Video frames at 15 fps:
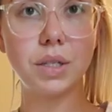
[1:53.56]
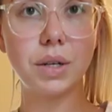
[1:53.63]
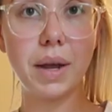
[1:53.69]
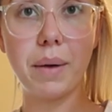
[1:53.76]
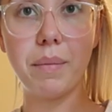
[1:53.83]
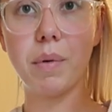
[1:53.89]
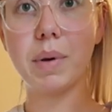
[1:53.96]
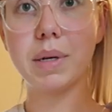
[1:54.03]
So
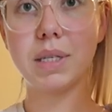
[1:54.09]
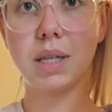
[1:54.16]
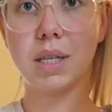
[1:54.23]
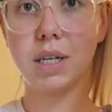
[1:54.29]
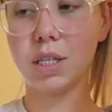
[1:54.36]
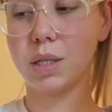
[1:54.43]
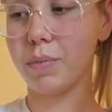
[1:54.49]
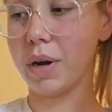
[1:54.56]
yeah, we went to
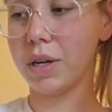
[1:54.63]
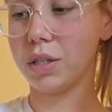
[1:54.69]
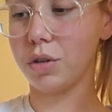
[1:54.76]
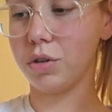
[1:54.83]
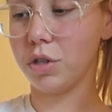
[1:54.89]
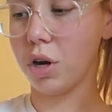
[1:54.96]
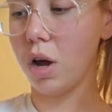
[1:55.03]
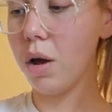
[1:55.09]
the
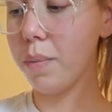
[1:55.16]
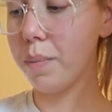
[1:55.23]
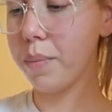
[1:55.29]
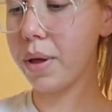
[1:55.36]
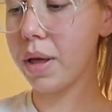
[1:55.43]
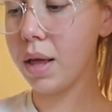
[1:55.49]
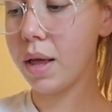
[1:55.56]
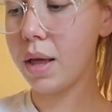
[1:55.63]
Nespresso shop
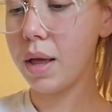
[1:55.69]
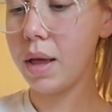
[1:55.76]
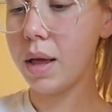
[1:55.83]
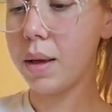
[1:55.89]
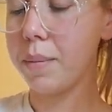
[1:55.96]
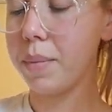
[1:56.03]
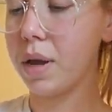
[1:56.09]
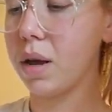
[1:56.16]

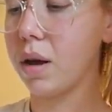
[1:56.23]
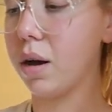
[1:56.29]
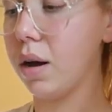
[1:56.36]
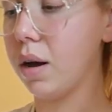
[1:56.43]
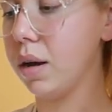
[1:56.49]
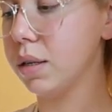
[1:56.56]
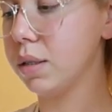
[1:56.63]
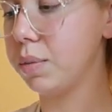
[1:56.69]

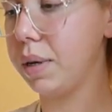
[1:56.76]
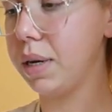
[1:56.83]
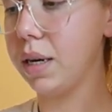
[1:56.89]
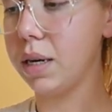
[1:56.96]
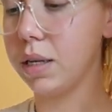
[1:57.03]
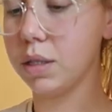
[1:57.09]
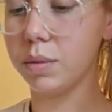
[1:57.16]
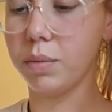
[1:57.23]
because we
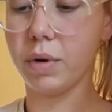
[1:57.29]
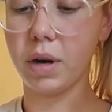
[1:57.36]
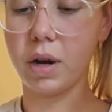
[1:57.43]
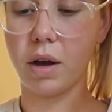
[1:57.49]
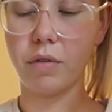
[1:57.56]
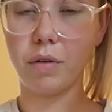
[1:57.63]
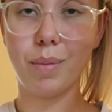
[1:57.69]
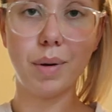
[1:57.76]
needed some more
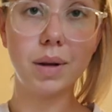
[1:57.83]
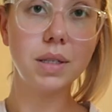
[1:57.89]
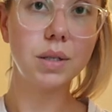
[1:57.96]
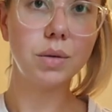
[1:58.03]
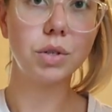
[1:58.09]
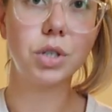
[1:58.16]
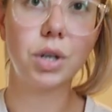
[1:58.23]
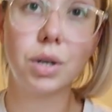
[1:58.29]
coffee
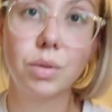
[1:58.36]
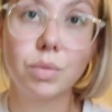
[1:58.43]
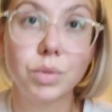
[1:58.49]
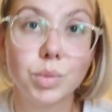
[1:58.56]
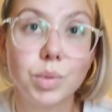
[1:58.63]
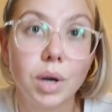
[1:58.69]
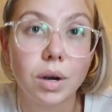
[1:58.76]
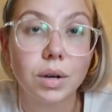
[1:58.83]
pods, so I'll show you the
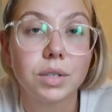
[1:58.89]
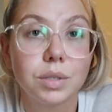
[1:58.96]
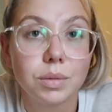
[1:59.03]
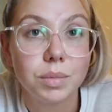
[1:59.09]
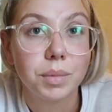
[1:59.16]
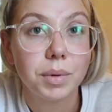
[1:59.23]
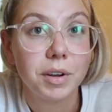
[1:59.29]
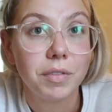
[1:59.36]
ones we got,
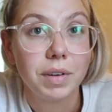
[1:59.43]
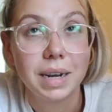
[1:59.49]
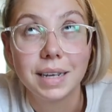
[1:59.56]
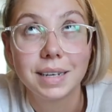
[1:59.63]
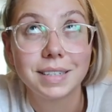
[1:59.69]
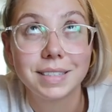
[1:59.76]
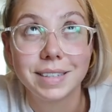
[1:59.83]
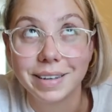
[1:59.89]
some of them are
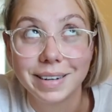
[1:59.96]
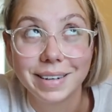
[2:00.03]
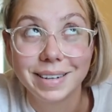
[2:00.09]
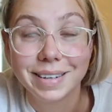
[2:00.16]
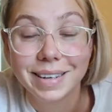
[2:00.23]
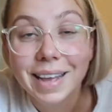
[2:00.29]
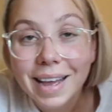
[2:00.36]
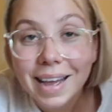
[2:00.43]
really
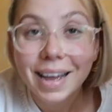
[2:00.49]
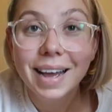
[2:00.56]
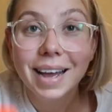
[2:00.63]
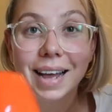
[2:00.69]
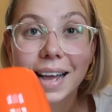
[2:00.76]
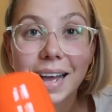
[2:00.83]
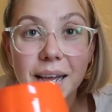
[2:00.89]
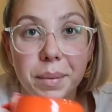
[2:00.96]
exciting.
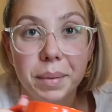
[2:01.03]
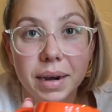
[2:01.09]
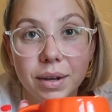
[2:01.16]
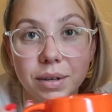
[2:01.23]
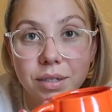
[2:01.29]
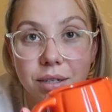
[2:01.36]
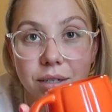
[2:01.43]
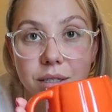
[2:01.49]
And
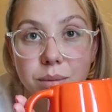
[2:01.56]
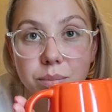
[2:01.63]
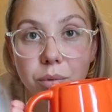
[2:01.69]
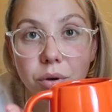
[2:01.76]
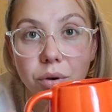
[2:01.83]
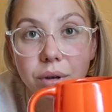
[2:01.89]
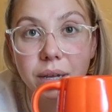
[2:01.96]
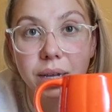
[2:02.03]
I also got this
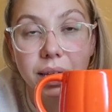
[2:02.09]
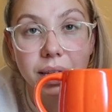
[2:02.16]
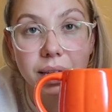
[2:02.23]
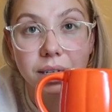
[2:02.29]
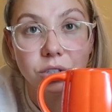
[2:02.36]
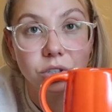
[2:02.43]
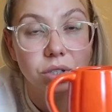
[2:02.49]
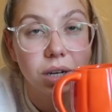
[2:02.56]
mug
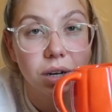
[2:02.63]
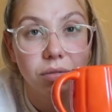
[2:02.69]
in just